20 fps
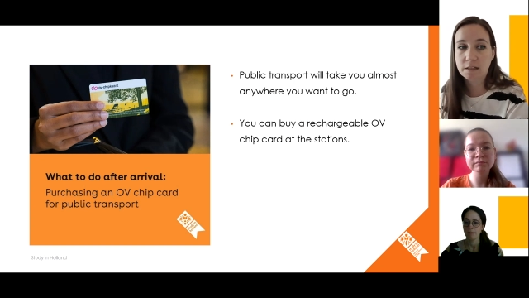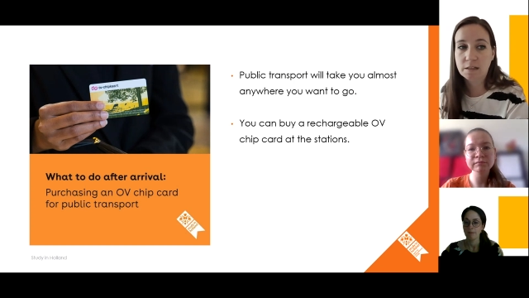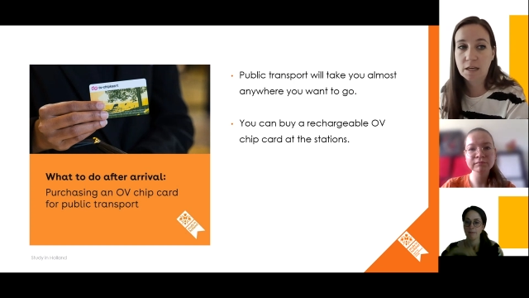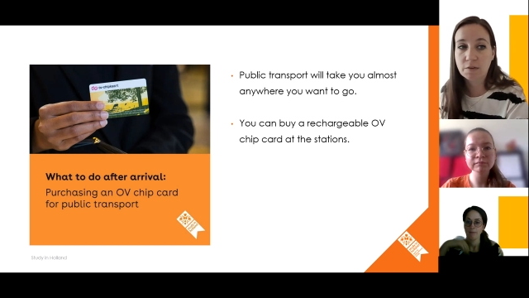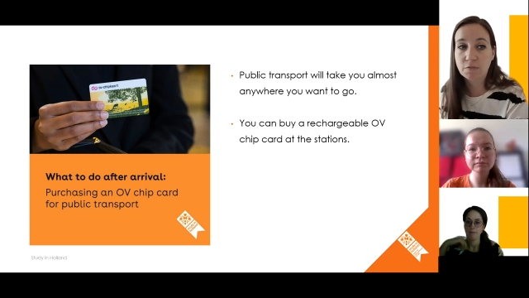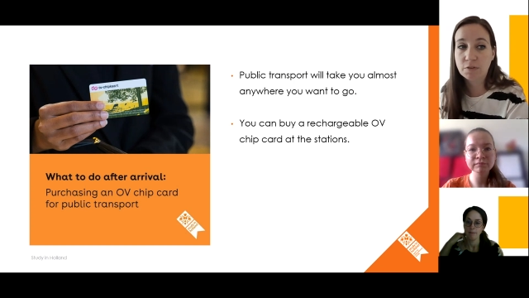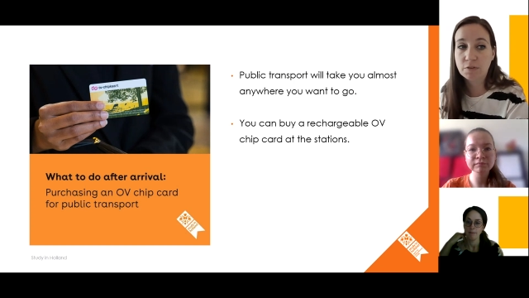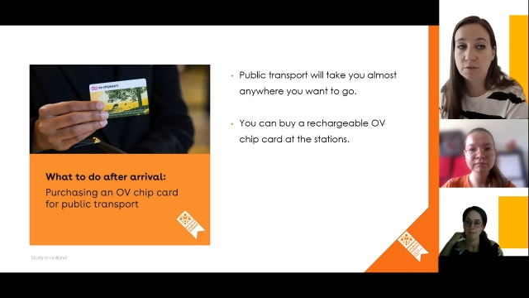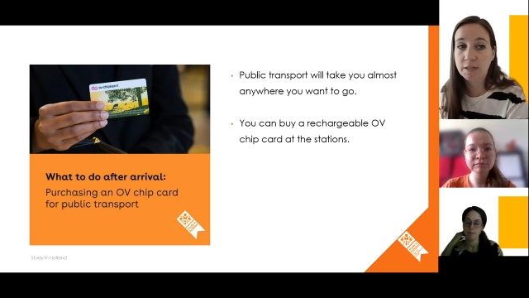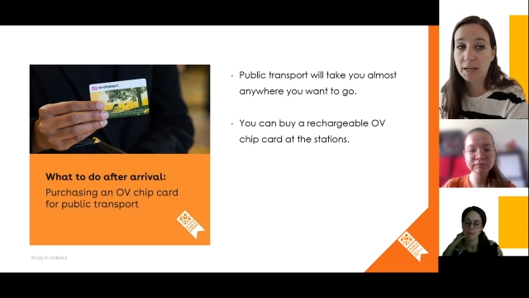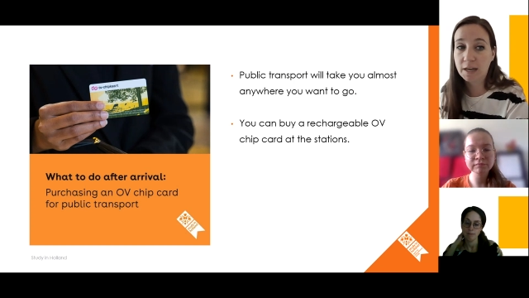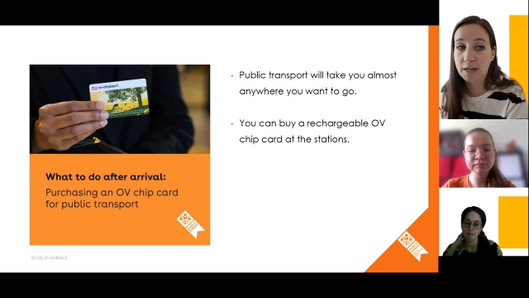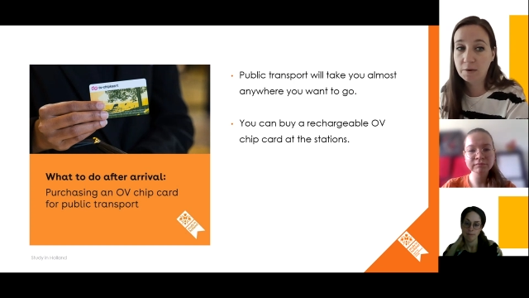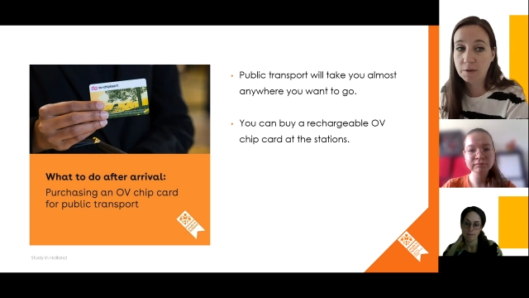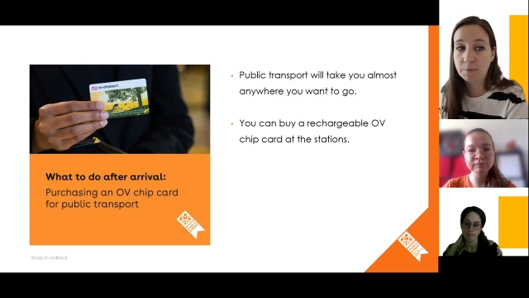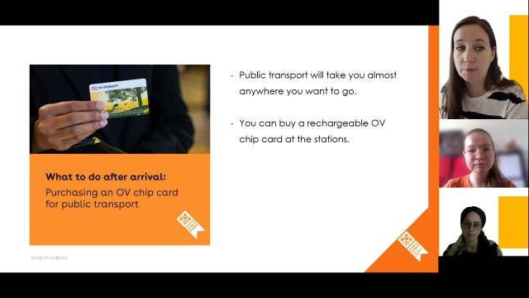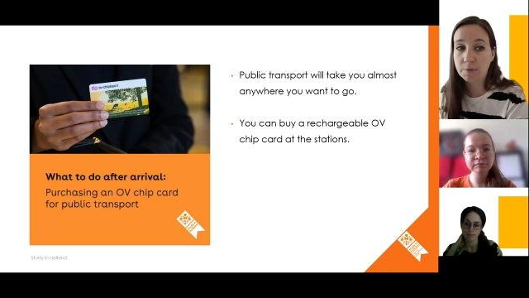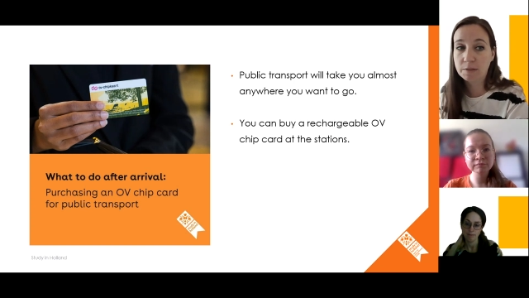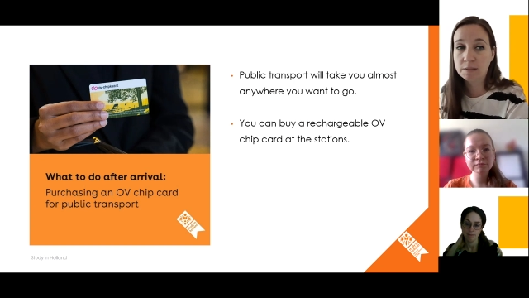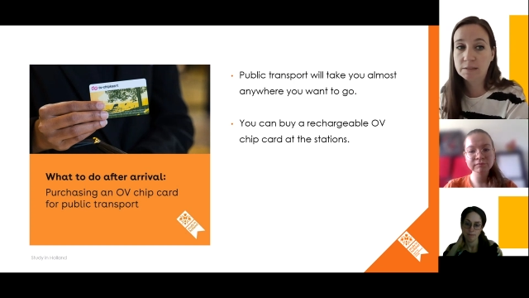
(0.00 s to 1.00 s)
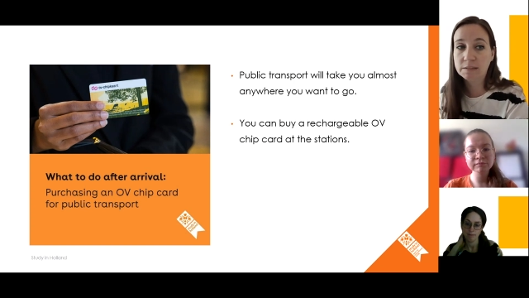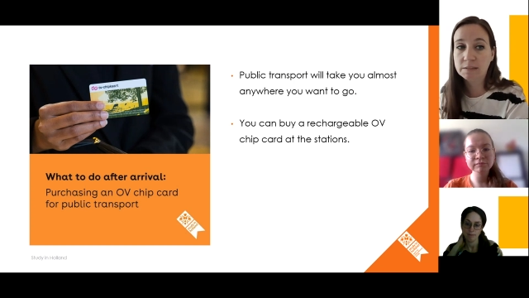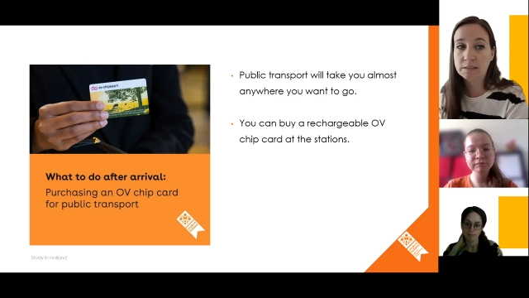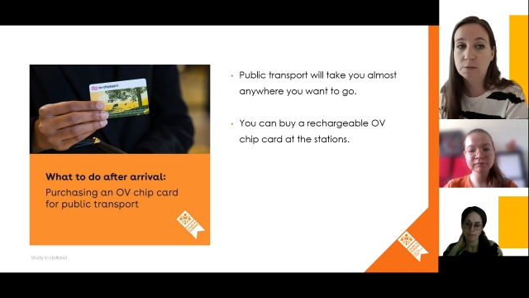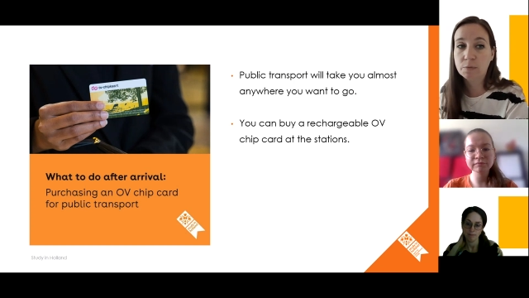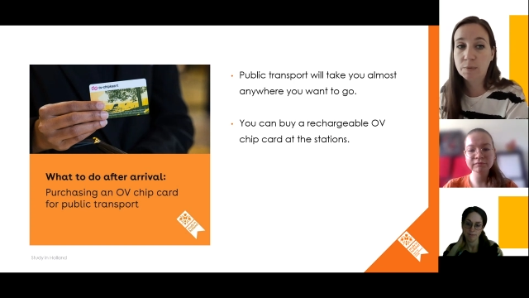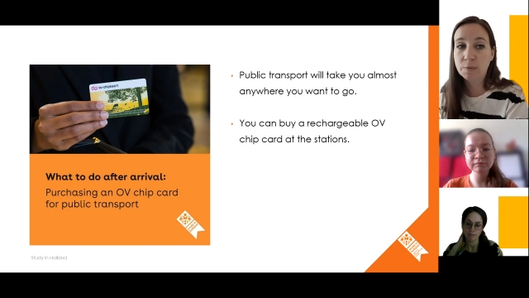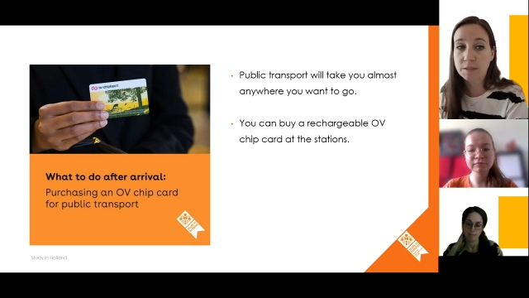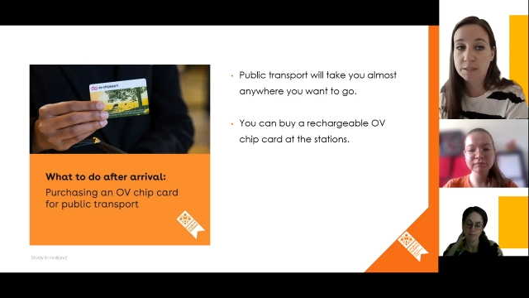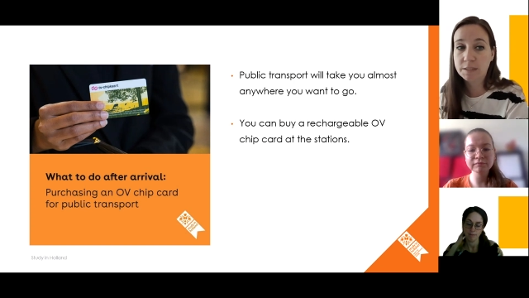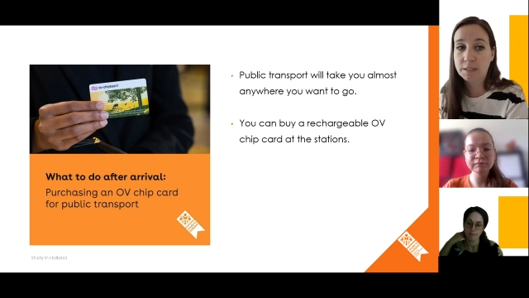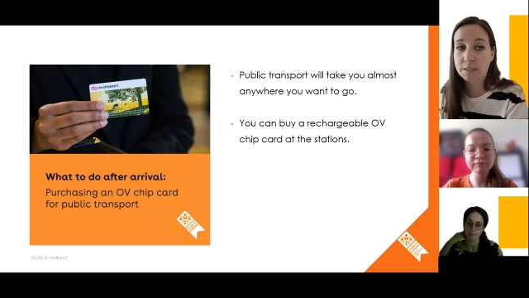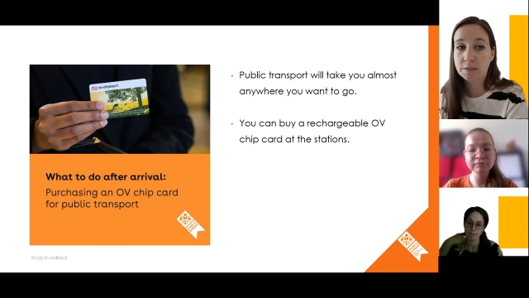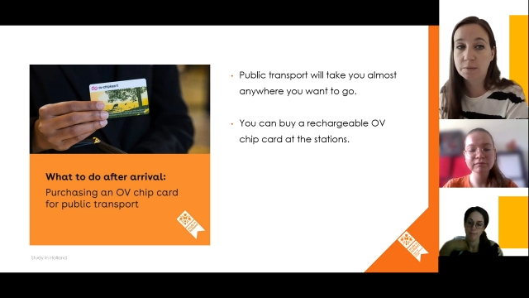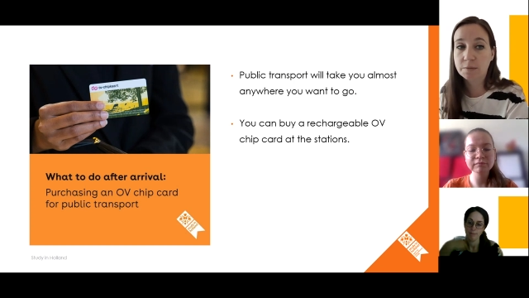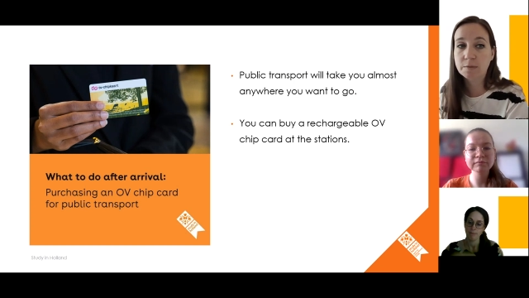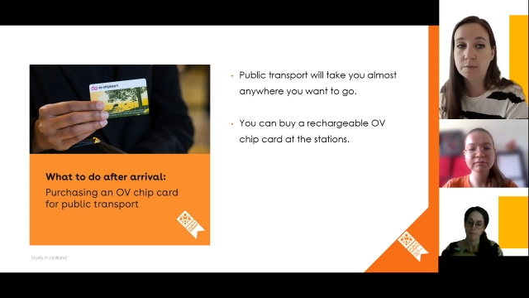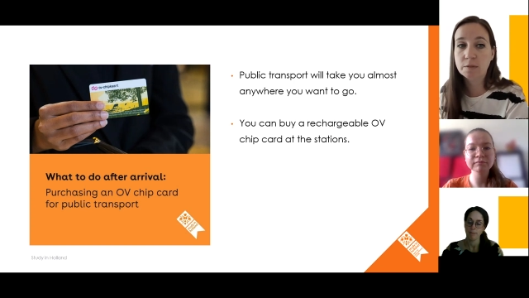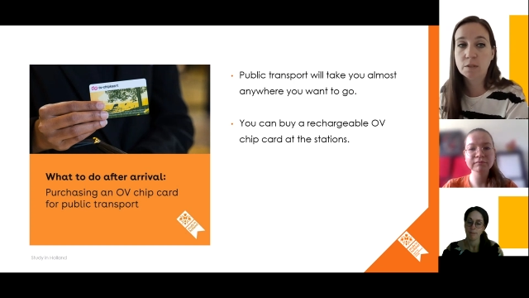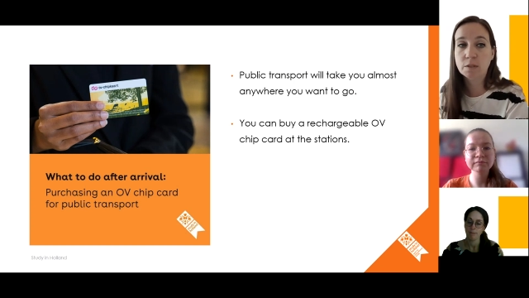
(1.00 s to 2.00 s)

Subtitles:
If you carry one with you,